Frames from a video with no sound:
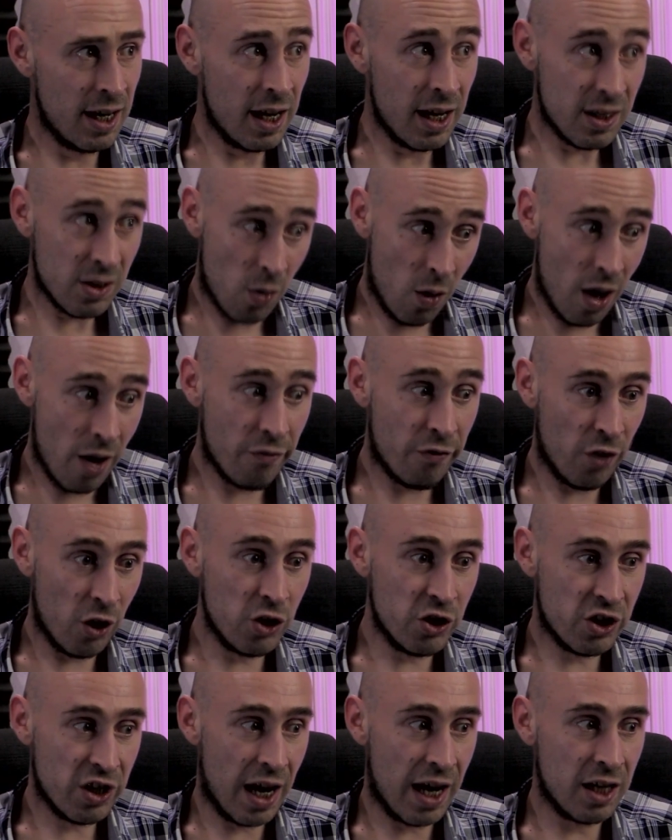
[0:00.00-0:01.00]
it's quite a
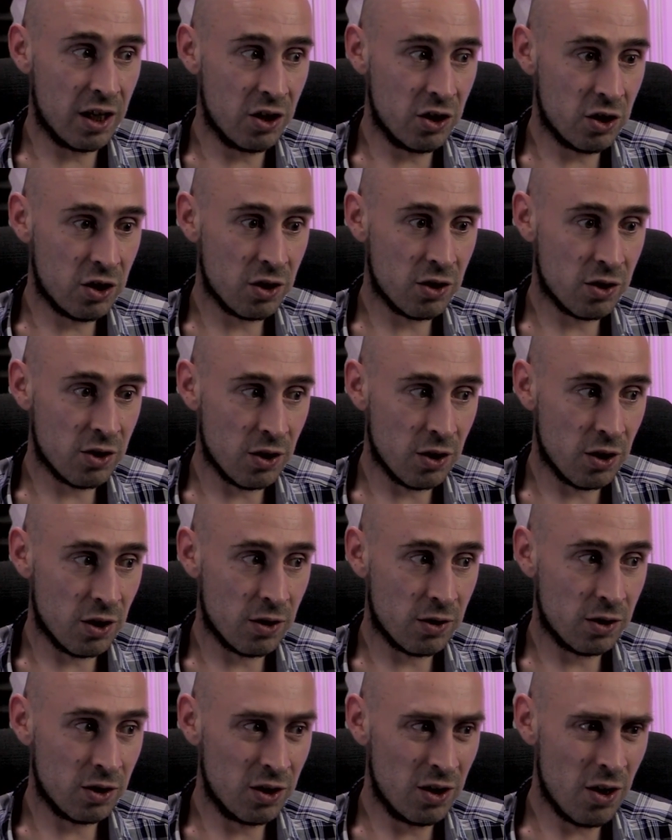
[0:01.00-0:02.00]
fun challenge
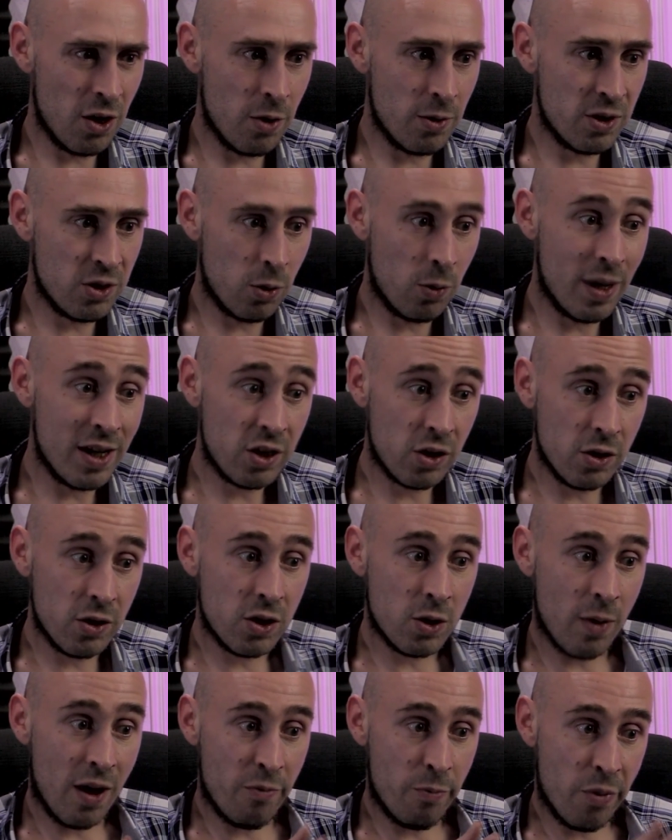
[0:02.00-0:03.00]
to, you know, it's always
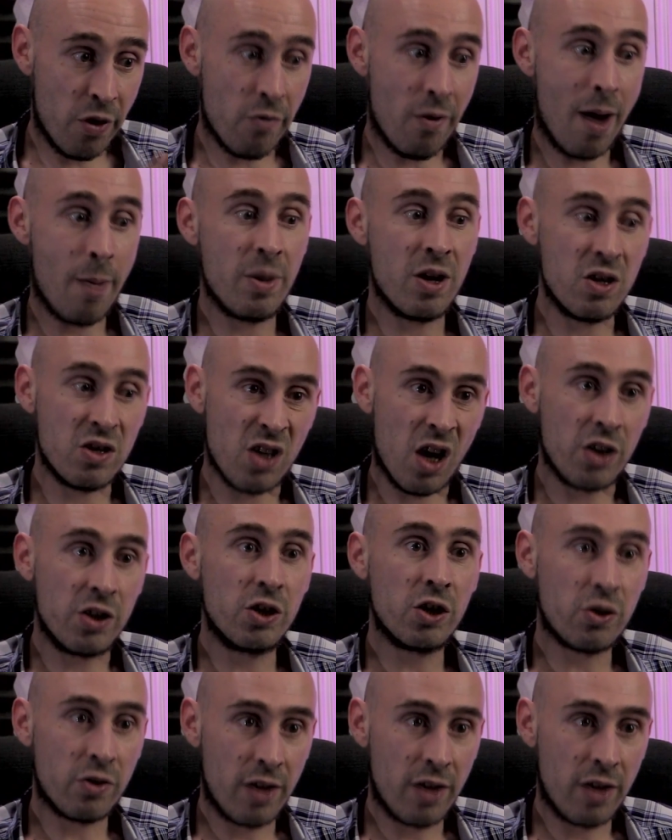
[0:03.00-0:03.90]
good to have parameters on your